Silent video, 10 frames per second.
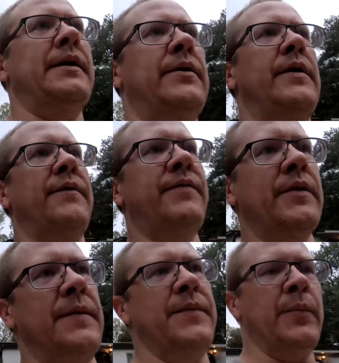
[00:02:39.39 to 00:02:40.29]
I don't know, I
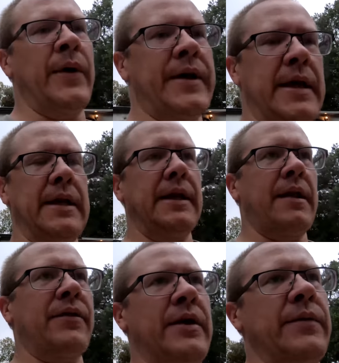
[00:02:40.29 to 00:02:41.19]
filled up the bucket and
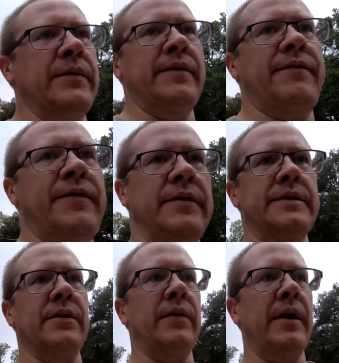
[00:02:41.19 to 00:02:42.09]
I thought it would fill
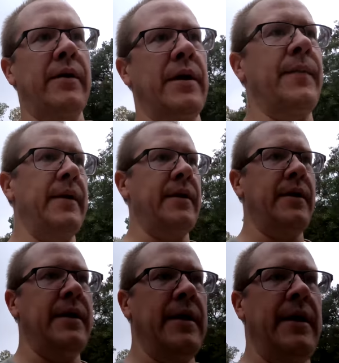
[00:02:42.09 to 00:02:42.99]
this whole area, but
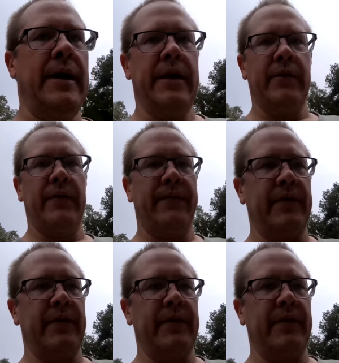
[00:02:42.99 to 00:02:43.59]
it only